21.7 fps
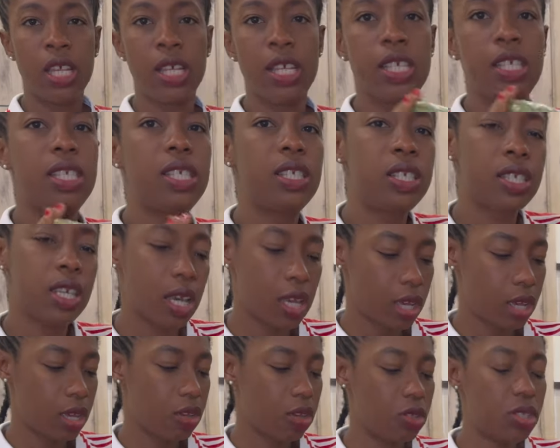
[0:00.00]
this
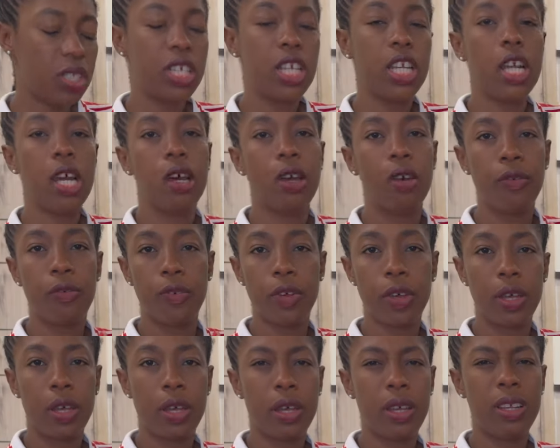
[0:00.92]
uh, container of,
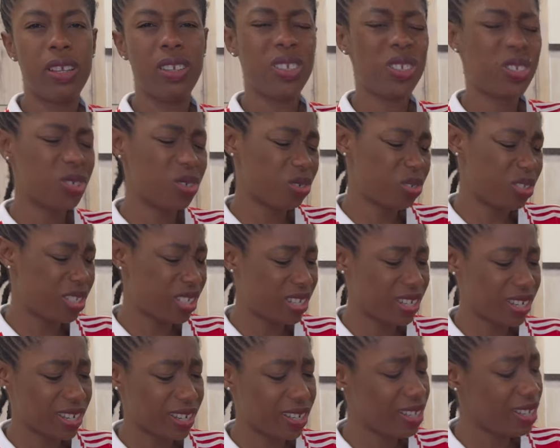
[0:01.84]
uh, not
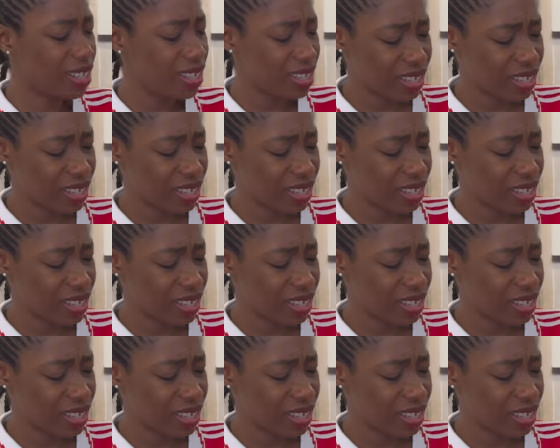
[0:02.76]
container,